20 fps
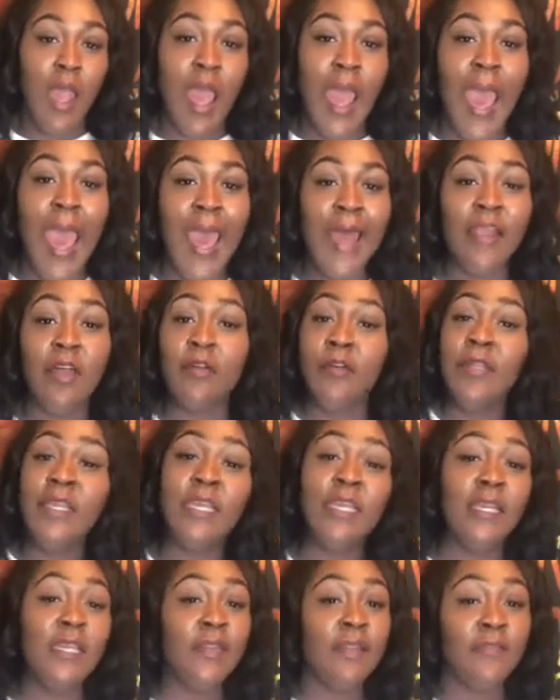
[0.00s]
I don't
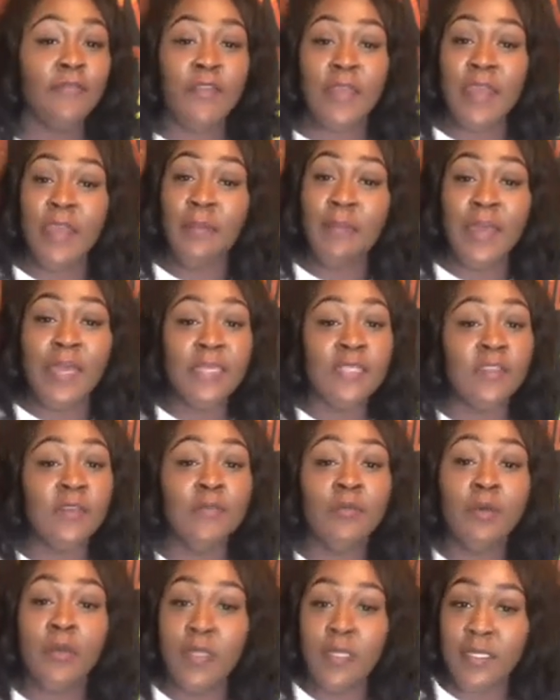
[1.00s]
need a fan base of
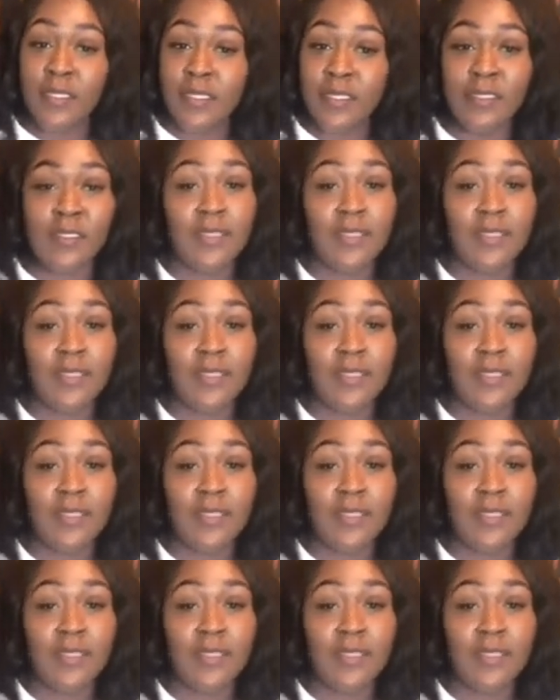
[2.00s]
bullies.